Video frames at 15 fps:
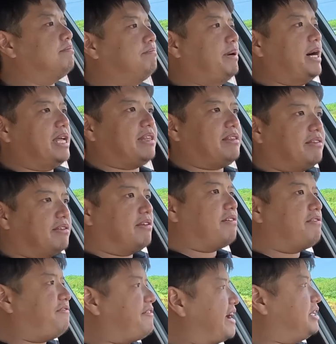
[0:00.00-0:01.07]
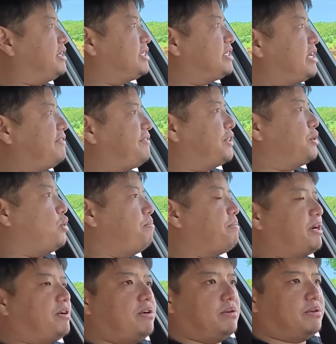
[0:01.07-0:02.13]
but find yourself an
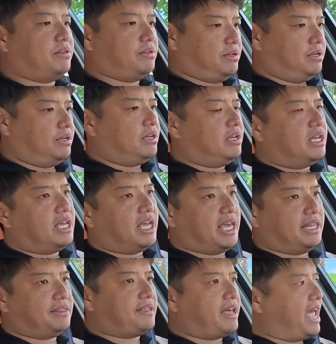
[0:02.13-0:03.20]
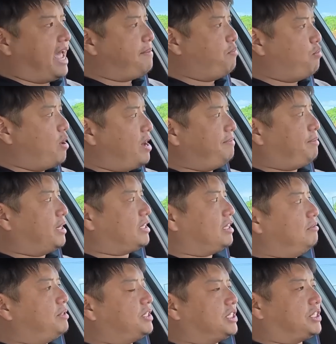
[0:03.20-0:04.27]
open road, hit the M1
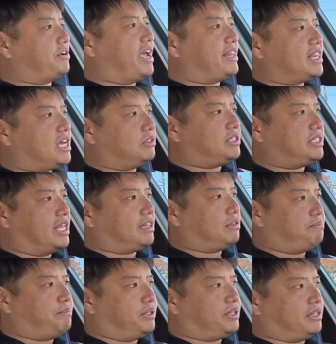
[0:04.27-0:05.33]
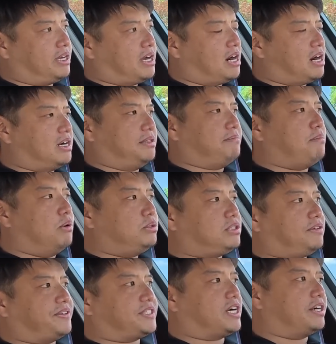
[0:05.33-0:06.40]
button, which is right now set to put the car in
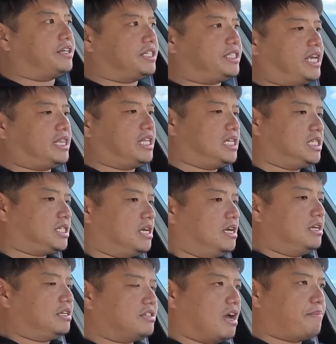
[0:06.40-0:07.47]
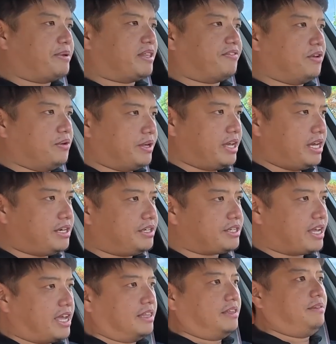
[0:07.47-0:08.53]
most of its harder settings, drop it a few
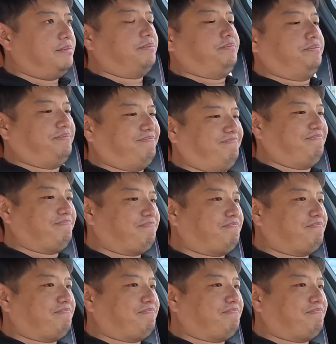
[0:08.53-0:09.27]
gears, and